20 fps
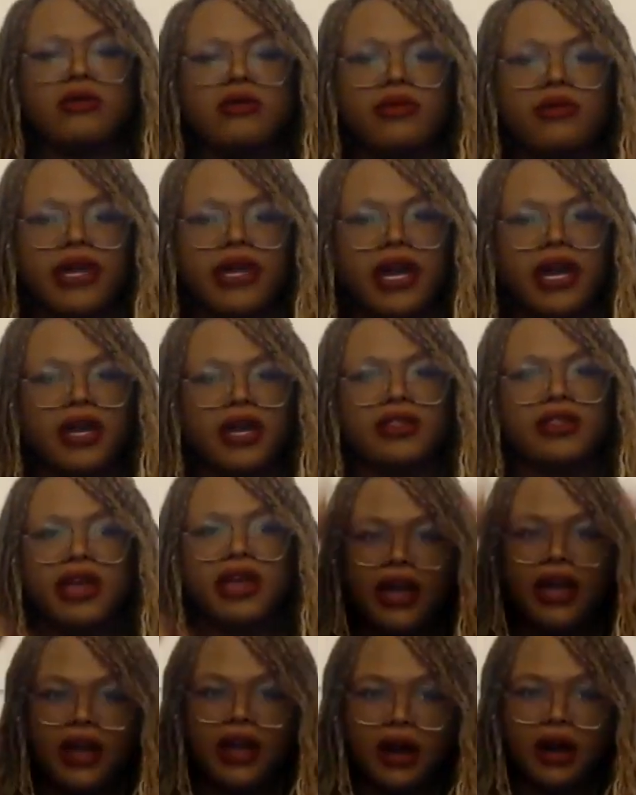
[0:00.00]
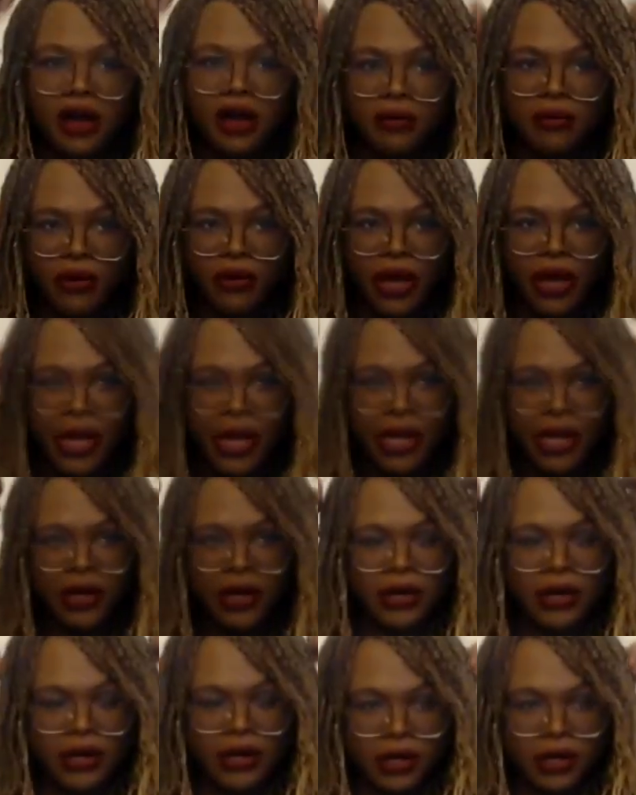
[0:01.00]
can be hashtag on
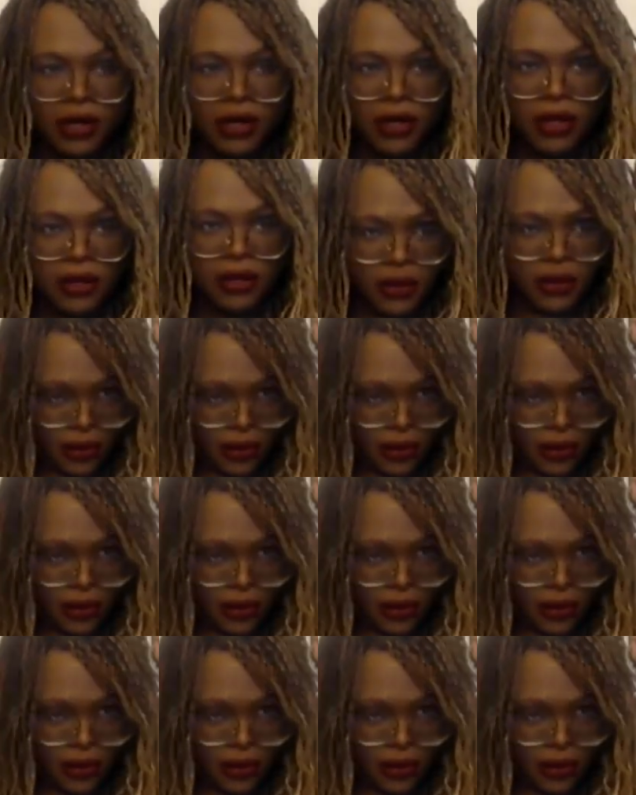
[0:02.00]
brand.